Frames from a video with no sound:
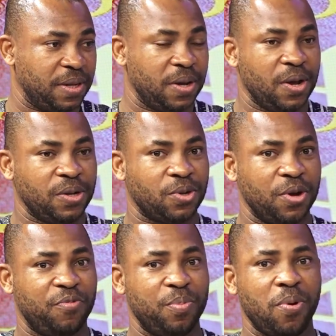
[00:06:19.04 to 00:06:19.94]
So if
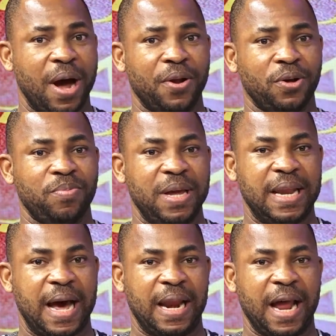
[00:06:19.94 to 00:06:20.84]
people are not being
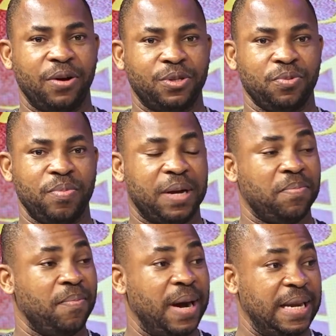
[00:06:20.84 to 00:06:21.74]
allowed to make
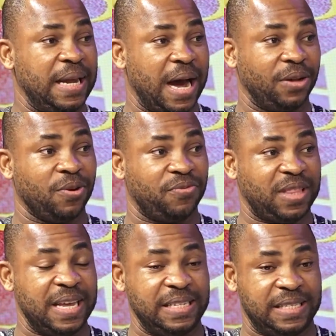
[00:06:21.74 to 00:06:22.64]
money out of
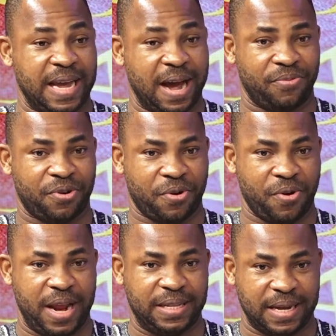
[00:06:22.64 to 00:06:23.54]
things they have
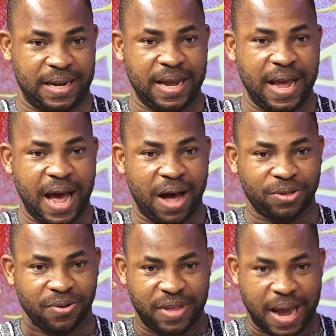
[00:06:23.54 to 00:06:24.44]
created, out
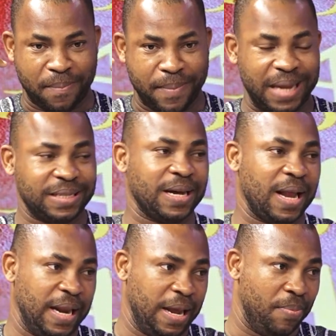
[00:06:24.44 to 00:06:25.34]
of their mental
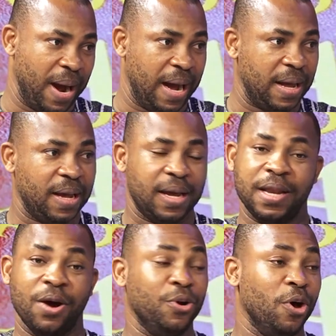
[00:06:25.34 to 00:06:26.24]
labor,
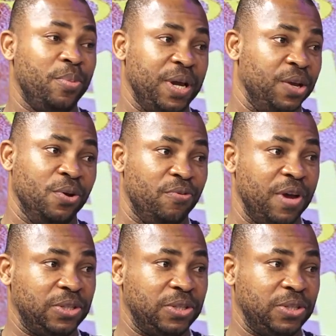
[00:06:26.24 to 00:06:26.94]
there will not be innovation.